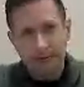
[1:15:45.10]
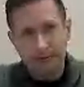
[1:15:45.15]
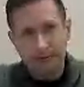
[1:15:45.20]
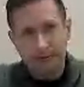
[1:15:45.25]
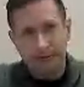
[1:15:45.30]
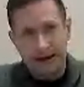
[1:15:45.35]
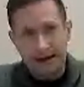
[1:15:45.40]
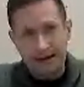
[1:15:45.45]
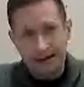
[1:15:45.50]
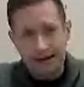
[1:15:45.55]

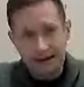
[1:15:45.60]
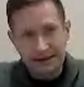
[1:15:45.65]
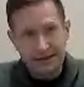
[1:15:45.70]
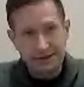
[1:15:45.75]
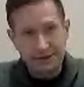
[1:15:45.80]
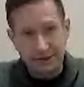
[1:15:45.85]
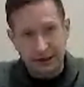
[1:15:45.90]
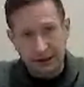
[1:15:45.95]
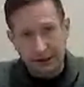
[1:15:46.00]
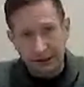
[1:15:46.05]
vaccines are
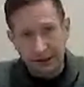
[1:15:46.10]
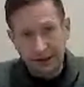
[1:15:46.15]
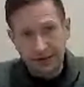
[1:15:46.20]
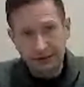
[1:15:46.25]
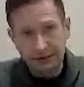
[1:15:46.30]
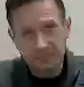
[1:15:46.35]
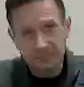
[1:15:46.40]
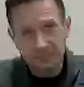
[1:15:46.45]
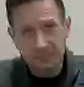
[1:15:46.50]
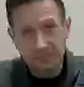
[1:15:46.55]
coming,
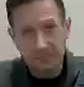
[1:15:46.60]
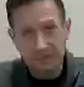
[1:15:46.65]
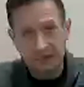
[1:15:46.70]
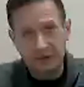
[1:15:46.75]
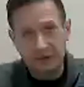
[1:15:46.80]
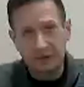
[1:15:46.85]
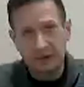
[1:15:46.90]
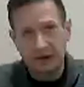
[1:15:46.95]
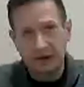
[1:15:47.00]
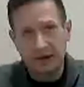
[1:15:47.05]

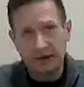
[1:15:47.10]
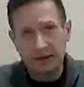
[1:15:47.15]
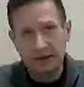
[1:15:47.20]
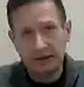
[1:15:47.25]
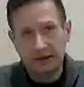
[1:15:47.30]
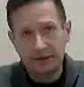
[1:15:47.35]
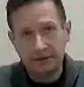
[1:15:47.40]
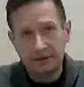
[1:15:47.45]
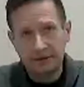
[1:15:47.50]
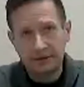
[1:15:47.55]
okay?
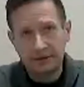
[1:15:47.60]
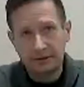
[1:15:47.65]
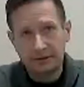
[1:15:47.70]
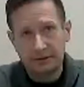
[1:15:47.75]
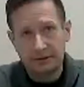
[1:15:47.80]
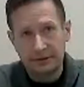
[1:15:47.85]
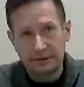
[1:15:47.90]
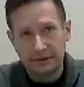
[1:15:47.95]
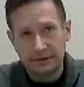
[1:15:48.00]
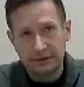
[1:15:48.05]

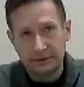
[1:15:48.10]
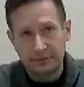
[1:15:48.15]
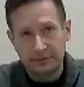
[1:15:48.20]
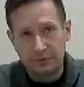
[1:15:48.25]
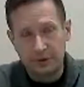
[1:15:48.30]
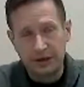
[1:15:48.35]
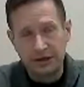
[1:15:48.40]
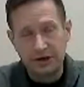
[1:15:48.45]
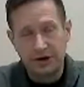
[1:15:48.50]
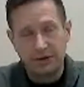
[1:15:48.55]

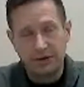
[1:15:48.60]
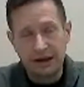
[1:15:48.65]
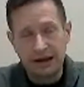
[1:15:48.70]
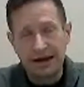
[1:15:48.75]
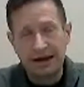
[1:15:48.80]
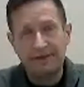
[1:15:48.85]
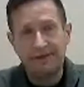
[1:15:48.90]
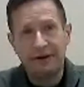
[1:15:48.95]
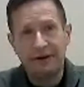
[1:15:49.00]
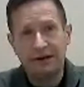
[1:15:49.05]
We don't
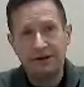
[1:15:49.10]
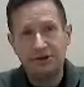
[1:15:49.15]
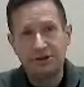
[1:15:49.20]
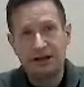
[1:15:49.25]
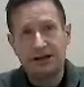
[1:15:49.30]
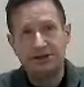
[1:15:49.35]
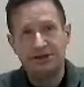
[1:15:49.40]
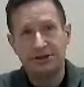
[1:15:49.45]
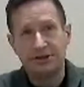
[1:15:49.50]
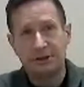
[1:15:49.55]
have any
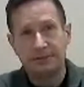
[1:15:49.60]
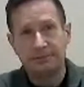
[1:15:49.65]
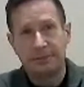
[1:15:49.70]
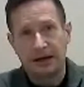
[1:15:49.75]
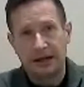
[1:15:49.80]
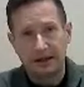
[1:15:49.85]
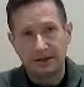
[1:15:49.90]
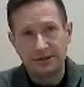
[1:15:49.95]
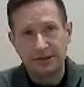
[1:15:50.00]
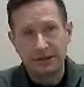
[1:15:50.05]
changes in
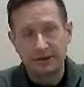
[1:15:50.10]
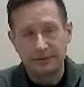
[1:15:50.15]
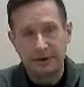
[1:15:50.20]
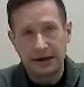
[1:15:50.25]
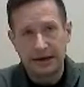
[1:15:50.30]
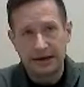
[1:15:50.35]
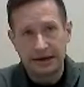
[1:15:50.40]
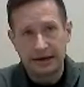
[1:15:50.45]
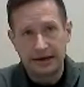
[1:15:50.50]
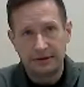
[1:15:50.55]
policy right
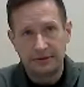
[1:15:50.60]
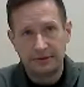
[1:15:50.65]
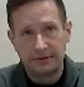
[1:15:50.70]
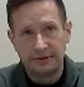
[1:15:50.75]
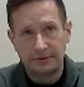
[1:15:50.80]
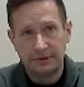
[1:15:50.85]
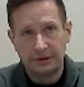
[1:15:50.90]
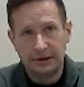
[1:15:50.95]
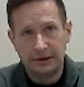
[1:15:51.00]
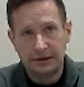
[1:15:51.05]
now.
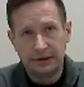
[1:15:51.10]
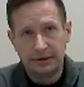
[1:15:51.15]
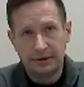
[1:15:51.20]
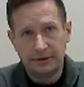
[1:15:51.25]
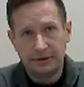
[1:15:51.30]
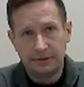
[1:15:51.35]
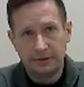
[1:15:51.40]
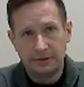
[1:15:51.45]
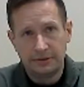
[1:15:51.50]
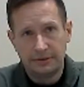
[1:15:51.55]

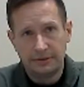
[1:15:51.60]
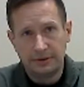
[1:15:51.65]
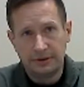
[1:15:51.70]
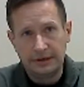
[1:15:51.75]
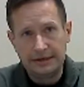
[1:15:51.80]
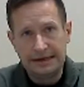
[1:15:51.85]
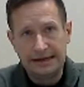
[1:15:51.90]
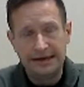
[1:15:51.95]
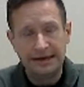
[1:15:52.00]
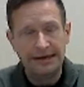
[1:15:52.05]
You
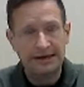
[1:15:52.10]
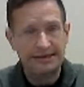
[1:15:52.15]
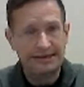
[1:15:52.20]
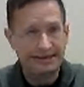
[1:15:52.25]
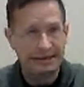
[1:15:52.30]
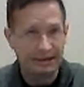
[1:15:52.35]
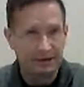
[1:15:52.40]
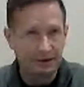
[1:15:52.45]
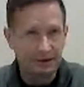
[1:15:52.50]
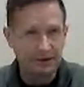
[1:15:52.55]
need to
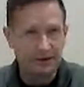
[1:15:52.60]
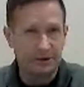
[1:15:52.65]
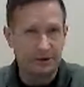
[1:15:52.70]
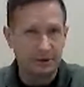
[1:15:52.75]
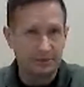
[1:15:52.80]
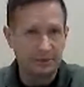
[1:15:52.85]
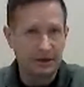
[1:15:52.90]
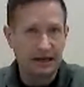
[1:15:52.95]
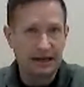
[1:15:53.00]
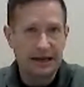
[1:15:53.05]
continue doing the
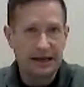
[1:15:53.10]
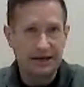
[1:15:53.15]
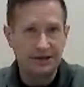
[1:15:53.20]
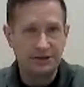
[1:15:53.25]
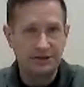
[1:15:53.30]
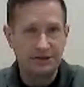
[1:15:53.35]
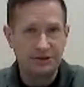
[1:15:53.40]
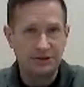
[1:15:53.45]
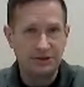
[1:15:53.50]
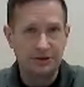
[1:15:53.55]

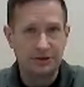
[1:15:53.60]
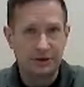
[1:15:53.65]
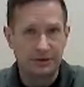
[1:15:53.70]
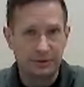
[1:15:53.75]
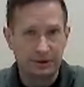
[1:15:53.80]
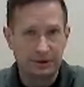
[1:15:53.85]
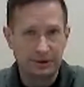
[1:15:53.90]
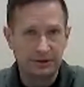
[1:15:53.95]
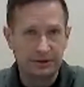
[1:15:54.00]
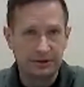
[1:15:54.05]
mitigations you're doing,
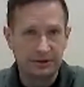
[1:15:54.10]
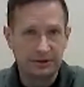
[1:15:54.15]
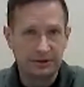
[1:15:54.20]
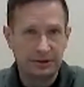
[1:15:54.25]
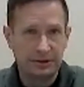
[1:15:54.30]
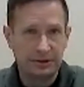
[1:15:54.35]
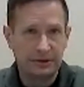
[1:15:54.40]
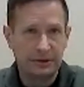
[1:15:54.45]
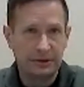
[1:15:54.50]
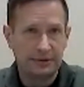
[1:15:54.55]

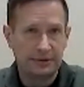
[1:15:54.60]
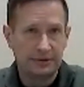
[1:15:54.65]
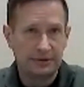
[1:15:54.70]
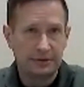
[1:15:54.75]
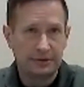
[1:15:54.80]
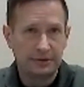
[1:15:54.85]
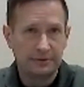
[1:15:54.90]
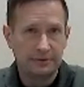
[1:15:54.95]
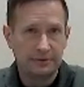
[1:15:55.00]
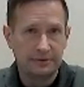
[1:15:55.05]

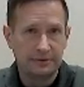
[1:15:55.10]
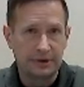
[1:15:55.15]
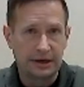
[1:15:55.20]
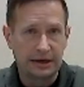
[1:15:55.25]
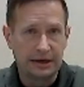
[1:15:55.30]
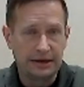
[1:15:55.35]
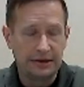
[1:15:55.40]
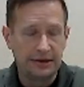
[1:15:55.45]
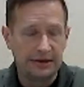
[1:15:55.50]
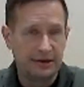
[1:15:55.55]

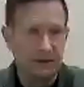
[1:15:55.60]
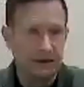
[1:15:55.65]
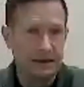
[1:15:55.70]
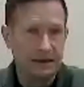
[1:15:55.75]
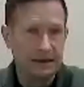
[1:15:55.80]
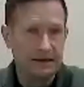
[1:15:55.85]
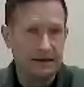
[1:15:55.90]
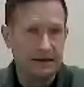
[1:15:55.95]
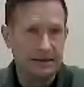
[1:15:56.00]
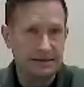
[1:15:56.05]
okay? You need
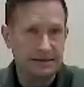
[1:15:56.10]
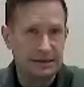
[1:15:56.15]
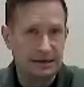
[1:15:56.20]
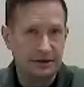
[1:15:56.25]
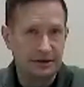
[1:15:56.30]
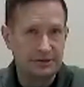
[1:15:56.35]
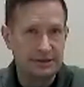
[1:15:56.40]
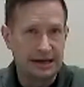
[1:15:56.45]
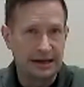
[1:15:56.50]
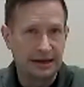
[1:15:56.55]
to
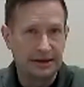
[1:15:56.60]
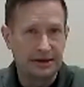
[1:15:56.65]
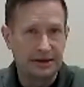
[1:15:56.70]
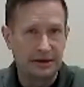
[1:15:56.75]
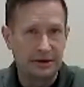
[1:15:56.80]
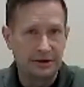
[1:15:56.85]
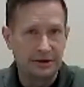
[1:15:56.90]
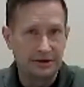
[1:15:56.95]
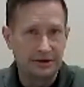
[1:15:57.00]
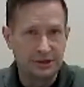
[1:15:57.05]
continue taking care
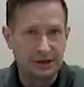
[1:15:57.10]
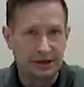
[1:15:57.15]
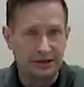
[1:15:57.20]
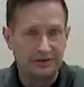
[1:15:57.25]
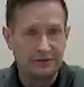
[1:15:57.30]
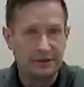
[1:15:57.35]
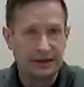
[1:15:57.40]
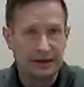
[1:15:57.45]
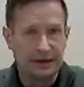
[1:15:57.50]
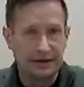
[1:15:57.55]
of yourself,
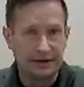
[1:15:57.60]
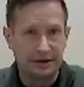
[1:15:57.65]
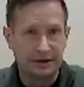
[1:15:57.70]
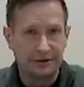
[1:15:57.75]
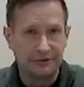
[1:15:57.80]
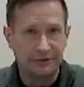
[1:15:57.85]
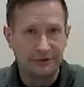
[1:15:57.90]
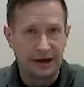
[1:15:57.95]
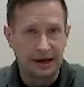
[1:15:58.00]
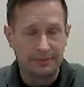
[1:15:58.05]
taking care of your
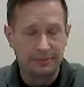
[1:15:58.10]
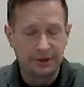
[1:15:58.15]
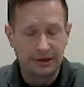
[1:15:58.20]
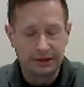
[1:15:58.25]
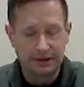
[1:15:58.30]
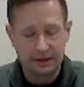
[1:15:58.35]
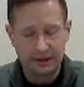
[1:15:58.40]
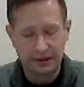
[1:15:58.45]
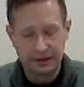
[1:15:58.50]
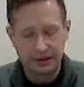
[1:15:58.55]
family,
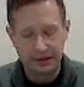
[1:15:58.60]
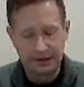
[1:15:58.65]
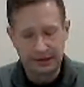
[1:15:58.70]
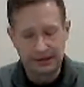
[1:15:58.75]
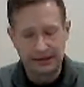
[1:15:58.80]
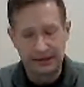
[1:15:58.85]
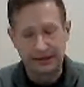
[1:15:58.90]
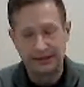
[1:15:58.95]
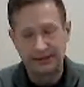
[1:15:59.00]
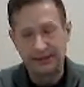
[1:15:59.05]
need
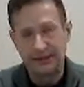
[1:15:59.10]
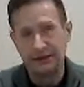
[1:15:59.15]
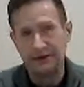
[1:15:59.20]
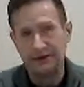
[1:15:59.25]
to continue